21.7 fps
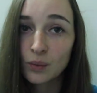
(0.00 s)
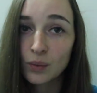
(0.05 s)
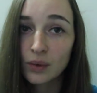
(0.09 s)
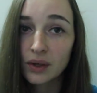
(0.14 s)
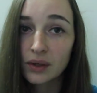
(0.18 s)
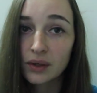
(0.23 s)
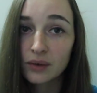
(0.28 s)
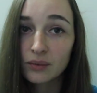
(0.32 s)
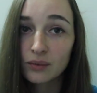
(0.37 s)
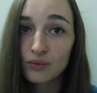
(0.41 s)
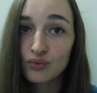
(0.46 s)

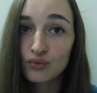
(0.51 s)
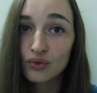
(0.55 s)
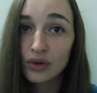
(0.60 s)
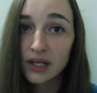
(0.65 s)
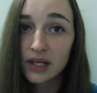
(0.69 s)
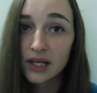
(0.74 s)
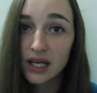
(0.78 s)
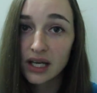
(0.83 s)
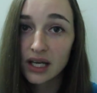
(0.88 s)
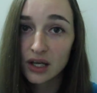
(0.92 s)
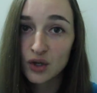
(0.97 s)
what
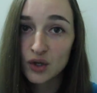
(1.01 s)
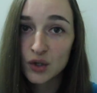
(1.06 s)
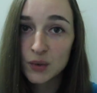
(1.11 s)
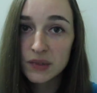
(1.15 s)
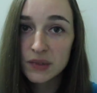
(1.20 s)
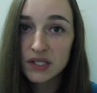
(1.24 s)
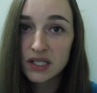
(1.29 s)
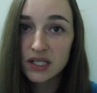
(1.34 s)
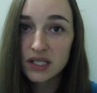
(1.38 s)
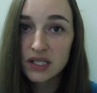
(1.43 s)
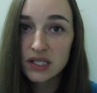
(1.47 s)
really
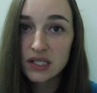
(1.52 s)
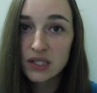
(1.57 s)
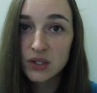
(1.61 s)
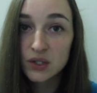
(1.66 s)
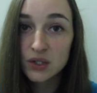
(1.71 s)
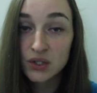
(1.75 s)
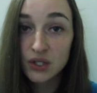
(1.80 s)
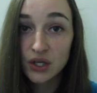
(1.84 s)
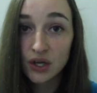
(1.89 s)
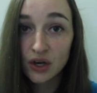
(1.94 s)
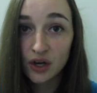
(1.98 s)
helps is
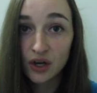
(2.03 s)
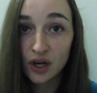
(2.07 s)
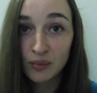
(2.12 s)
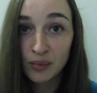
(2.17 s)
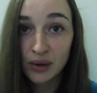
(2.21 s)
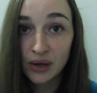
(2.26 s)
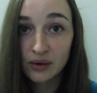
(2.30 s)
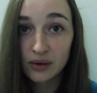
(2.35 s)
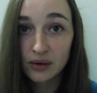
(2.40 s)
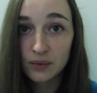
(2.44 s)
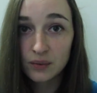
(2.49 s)
to talk
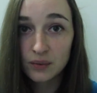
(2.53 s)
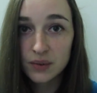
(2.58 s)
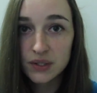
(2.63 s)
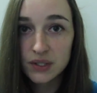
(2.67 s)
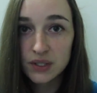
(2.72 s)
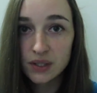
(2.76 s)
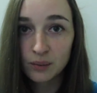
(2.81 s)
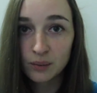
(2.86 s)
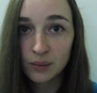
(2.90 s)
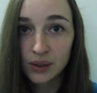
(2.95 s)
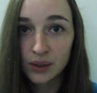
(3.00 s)
about it
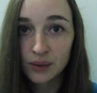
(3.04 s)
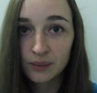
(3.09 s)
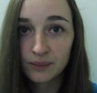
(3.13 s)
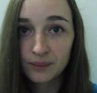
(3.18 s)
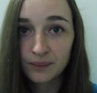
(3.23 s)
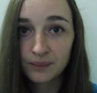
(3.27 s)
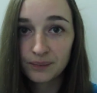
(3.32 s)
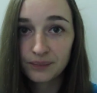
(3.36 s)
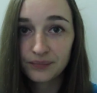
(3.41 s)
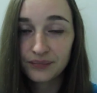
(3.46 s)
with someone.